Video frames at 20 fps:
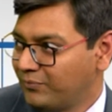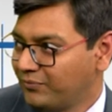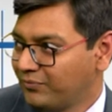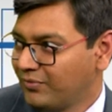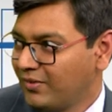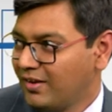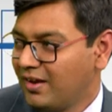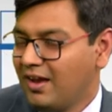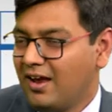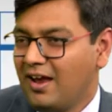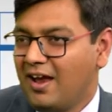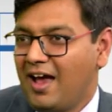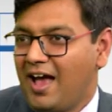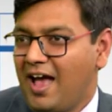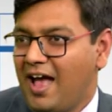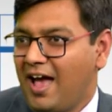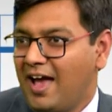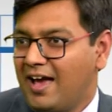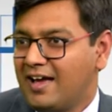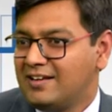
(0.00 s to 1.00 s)
Absolutely.
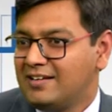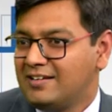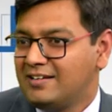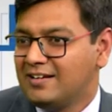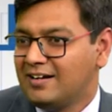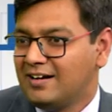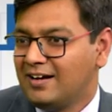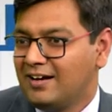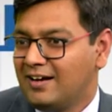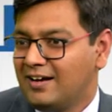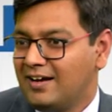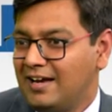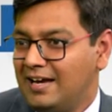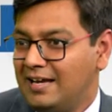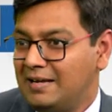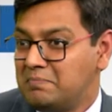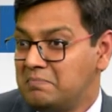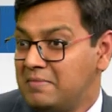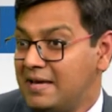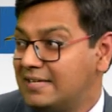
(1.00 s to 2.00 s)
And uh,
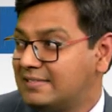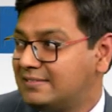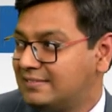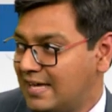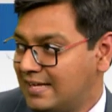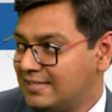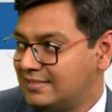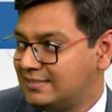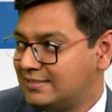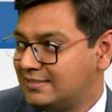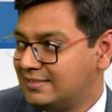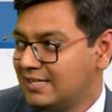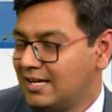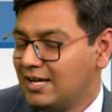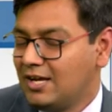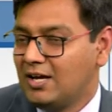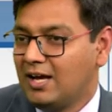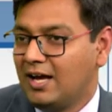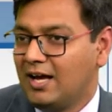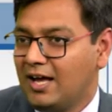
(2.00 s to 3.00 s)
it makes sense
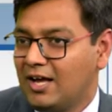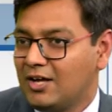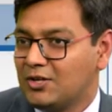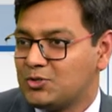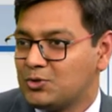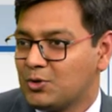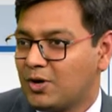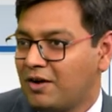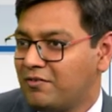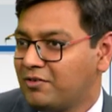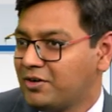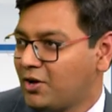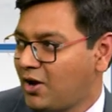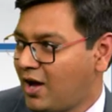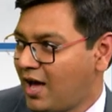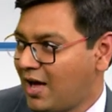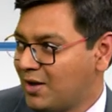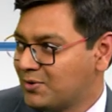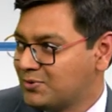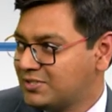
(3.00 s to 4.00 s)
to cover your
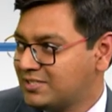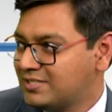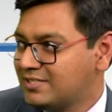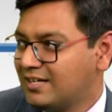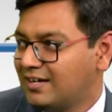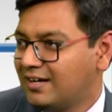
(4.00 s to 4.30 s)
house